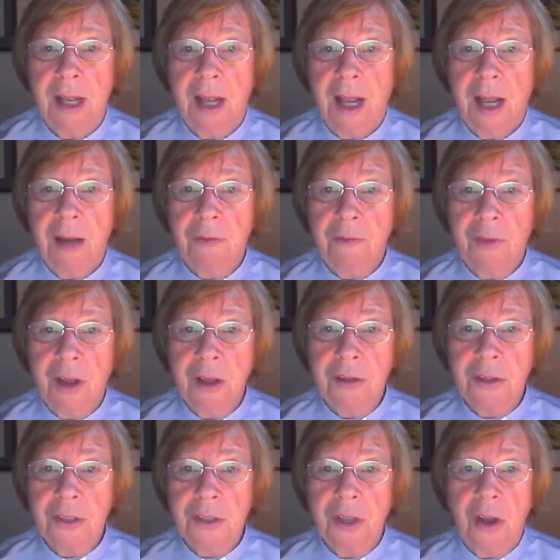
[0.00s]

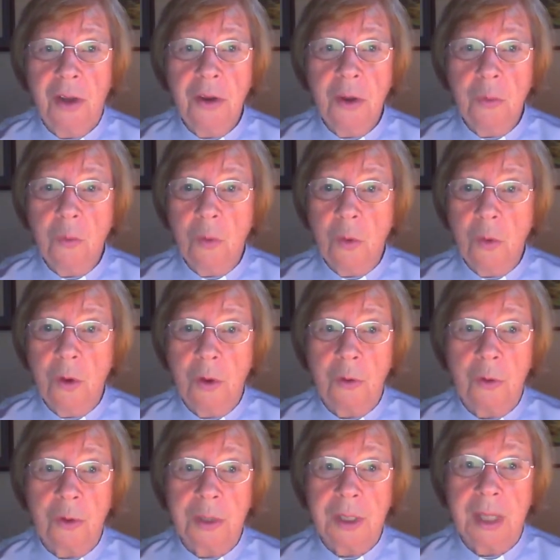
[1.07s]
advanced on a war
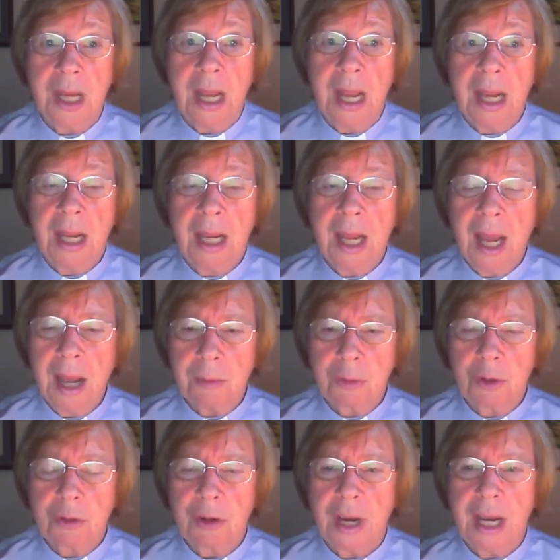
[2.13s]
horse,
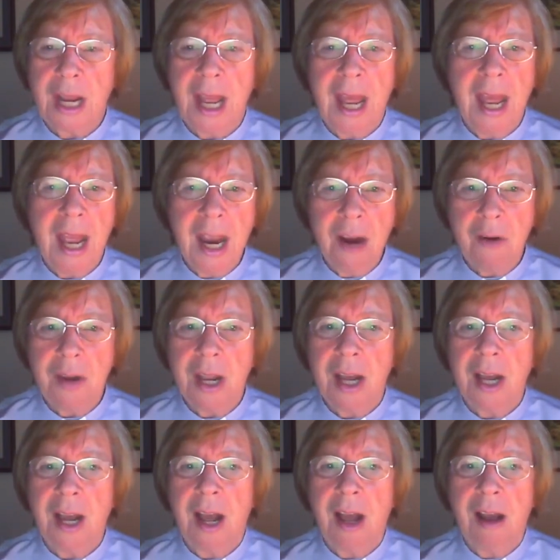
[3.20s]
capturing
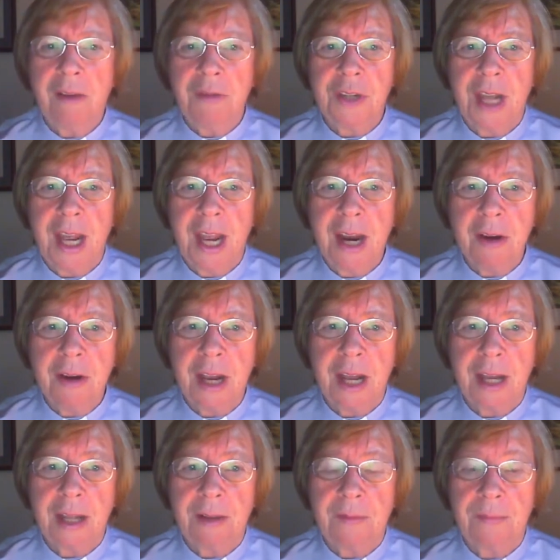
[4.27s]
area after area.